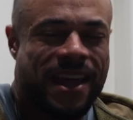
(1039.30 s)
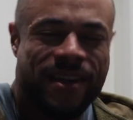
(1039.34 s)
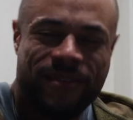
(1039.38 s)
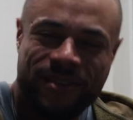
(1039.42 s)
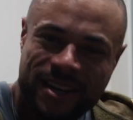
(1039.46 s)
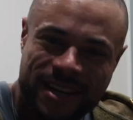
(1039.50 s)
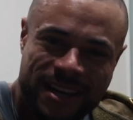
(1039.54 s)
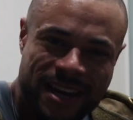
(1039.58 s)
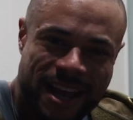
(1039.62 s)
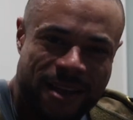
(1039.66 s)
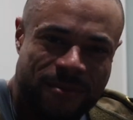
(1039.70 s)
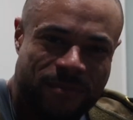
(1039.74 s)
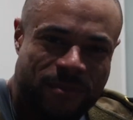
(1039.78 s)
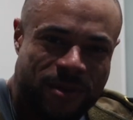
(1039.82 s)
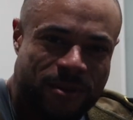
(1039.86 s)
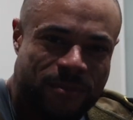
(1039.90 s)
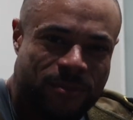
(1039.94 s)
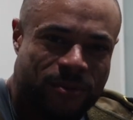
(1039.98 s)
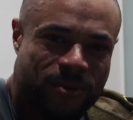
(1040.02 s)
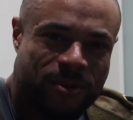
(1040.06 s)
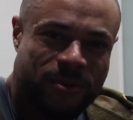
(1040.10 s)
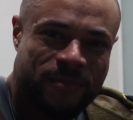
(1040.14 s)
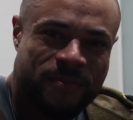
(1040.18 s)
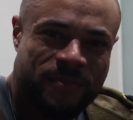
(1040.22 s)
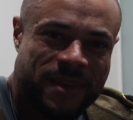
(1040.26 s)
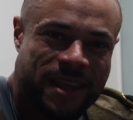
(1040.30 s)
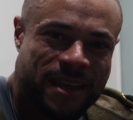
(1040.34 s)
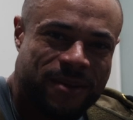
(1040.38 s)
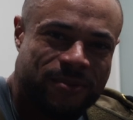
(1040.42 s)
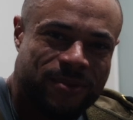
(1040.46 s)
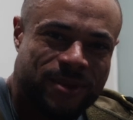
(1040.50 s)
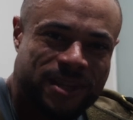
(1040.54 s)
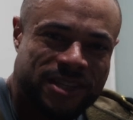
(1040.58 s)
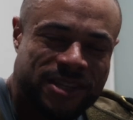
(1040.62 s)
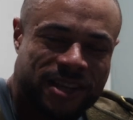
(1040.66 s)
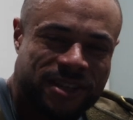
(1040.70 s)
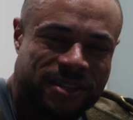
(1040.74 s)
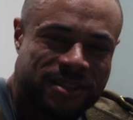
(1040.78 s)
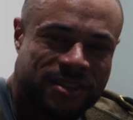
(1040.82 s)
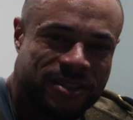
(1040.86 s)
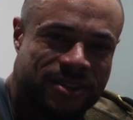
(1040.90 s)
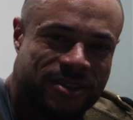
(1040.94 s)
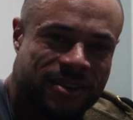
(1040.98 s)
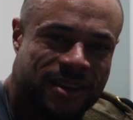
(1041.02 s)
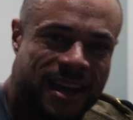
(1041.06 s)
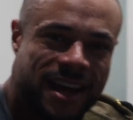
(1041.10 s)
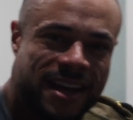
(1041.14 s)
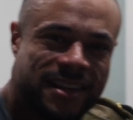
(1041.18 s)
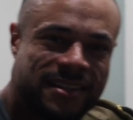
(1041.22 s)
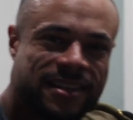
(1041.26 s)
Have a good night, people, and we shall see
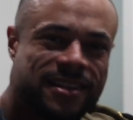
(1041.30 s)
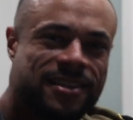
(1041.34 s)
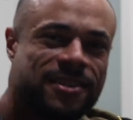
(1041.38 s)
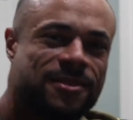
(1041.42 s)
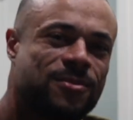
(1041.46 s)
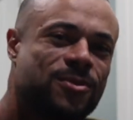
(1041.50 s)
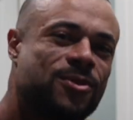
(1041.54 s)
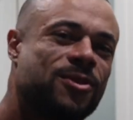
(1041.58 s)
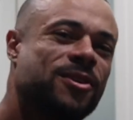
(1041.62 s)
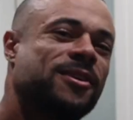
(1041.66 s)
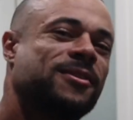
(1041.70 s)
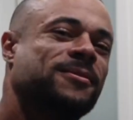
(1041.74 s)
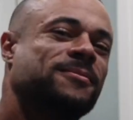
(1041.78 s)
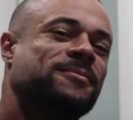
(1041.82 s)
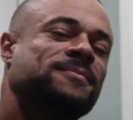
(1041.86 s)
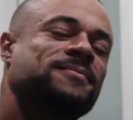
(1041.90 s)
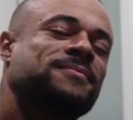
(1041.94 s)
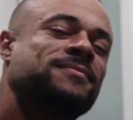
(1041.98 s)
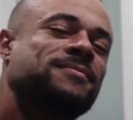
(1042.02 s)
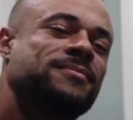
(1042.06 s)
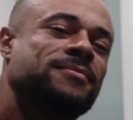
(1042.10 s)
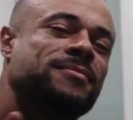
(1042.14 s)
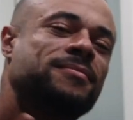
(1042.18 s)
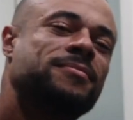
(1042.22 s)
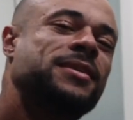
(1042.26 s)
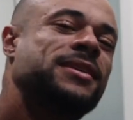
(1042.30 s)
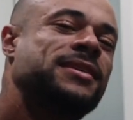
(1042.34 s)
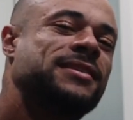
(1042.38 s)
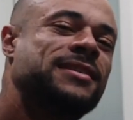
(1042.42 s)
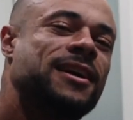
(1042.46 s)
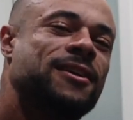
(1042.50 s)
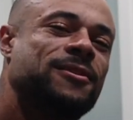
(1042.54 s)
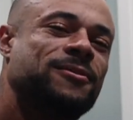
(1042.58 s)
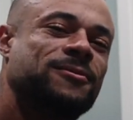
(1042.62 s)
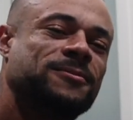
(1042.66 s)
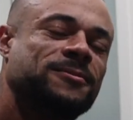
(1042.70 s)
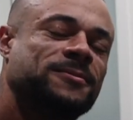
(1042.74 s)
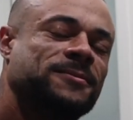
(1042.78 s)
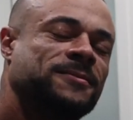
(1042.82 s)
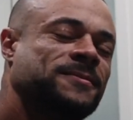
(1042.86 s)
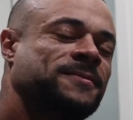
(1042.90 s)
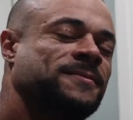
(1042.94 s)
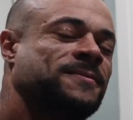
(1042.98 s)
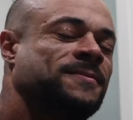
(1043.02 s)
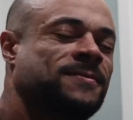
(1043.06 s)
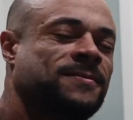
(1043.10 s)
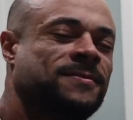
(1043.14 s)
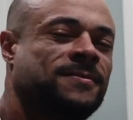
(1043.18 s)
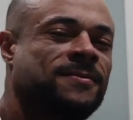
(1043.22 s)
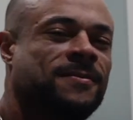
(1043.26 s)
you guys in the morning. Peace out.